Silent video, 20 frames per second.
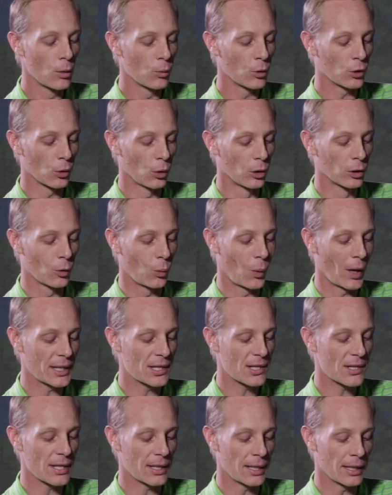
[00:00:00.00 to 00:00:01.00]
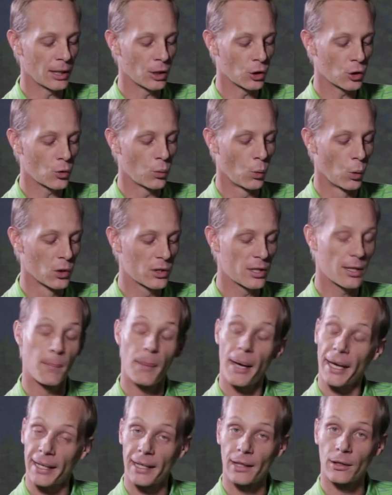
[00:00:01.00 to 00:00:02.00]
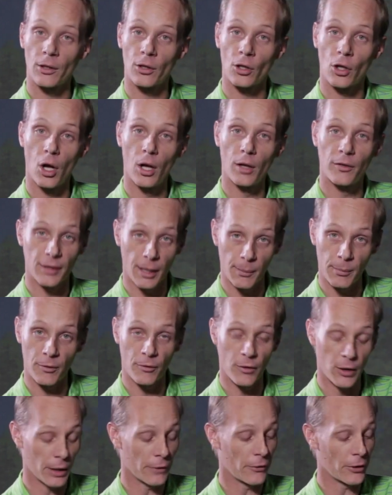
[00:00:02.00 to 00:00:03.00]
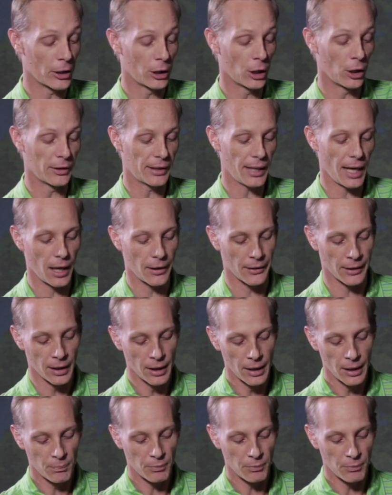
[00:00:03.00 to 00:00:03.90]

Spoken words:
with all the weight sitting towards the back end of the golf club and very, very low down,